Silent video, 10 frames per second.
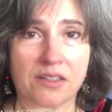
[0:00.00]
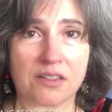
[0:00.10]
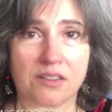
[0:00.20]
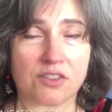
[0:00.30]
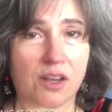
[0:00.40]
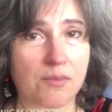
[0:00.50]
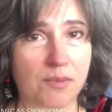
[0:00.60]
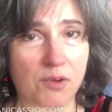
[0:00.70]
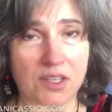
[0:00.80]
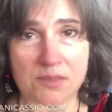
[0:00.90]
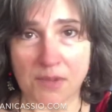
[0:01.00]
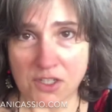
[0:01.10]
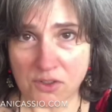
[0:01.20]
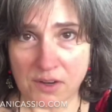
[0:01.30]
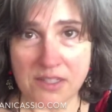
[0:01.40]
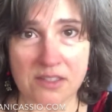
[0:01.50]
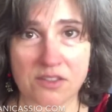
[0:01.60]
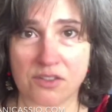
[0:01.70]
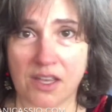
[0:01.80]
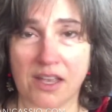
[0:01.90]
to try to bring as much grace
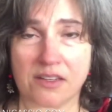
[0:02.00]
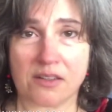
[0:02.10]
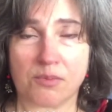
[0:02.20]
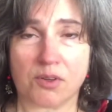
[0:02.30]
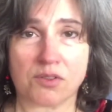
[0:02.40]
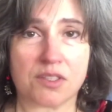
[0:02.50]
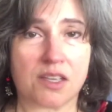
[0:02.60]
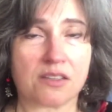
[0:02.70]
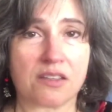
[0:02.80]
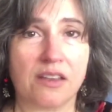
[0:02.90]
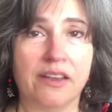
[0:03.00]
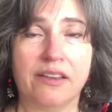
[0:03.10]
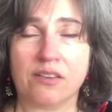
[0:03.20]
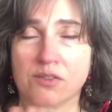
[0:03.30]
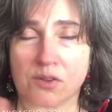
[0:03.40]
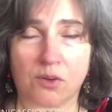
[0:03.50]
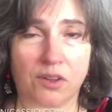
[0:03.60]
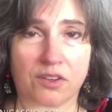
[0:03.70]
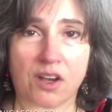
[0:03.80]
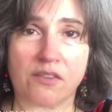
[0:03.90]
as you can to the process. Those are whole
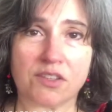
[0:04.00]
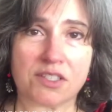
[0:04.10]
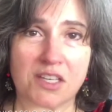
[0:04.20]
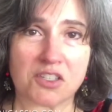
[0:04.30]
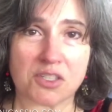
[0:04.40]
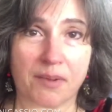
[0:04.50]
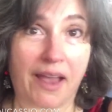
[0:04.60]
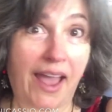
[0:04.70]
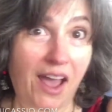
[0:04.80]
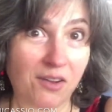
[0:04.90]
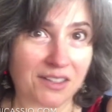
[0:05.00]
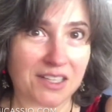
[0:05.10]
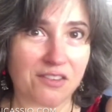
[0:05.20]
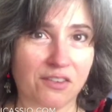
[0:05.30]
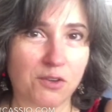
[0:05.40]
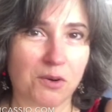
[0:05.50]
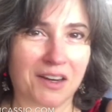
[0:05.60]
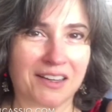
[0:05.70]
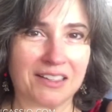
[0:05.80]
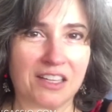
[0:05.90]
other conversations about how to leave if you
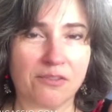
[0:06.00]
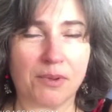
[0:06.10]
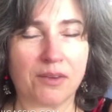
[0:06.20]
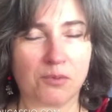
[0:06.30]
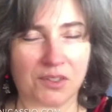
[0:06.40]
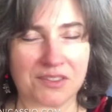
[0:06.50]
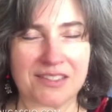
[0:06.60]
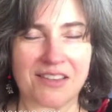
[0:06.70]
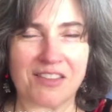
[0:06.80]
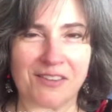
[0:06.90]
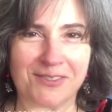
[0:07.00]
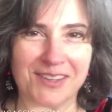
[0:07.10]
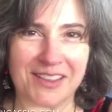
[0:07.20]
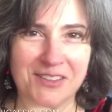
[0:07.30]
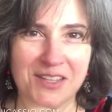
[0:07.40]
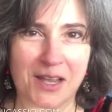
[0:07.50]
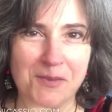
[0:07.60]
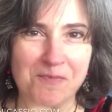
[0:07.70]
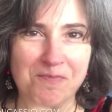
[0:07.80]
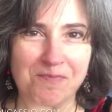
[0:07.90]
are going to leave, but we'll save that for another
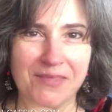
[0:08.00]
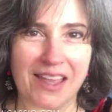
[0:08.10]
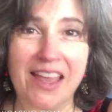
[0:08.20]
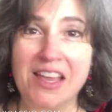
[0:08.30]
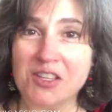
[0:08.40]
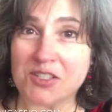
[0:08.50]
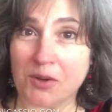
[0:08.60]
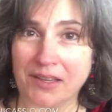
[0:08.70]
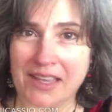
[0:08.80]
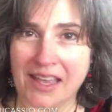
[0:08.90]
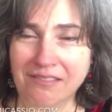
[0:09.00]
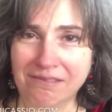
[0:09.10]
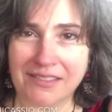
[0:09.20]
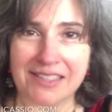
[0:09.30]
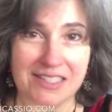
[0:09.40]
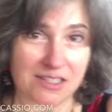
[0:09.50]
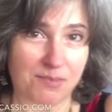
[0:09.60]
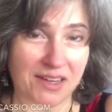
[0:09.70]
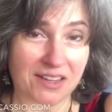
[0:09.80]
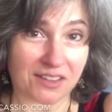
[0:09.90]
time. So again, this has
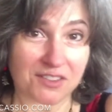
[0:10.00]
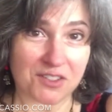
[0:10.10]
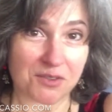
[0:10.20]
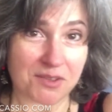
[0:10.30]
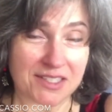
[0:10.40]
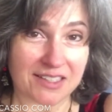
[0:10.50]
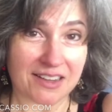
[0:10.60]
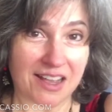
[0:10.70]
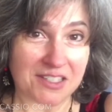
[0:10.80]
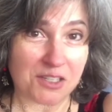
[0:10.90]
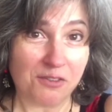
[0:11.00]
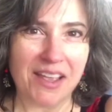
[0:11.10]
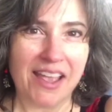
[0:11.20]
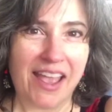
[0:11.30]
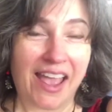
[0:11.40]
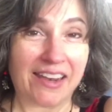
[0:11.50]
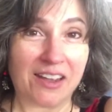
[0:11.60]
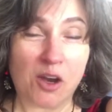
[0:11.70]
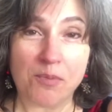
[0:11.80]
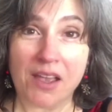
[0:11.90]
been Dr. Theresa Nicassio, and I
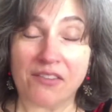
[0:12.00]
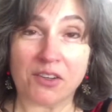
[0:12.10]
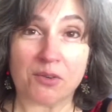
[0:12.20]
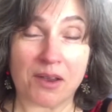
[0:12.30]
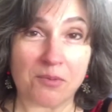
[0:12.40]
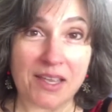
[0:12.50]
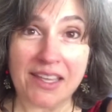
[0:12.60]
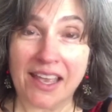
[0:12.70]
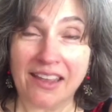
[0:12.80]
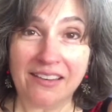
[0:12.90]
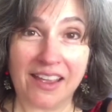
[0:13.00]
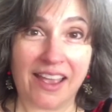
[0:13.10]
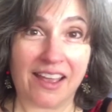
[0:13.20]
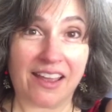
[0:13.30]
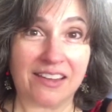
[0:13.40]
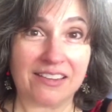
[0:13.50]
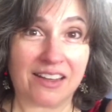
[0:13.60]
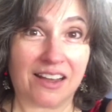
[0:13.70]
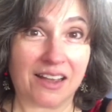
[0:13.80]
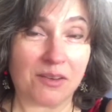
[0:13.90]
hope you have a great weekend, and
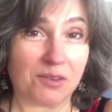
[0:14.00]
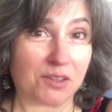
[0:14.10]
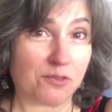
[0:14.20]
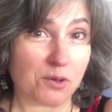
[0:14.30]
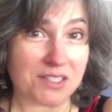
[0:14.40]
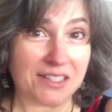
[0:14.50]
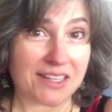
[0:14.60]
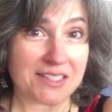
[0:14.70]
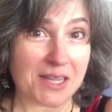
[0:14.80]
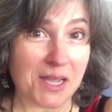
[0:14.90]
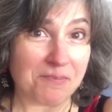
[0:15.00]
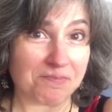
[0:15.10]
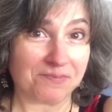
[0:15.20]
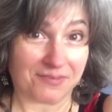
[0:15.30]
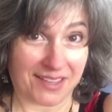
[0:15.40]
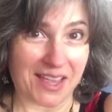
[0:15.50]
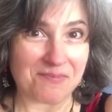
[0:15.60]
I look forward to next time. Okay,